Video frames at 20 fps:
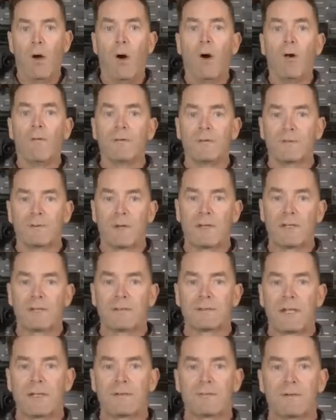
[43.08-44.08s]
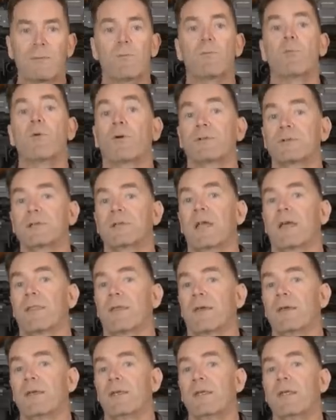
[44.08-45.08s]
of the 20th century brought
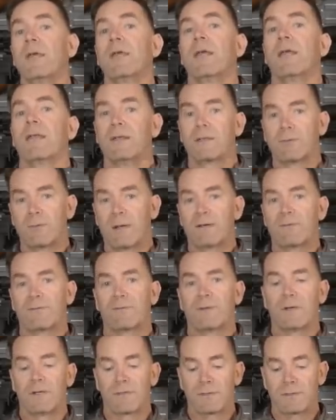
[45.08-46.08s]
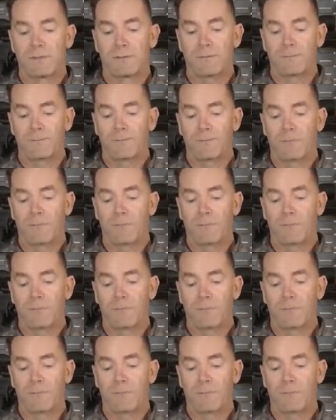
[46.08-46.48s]
together in the 21st.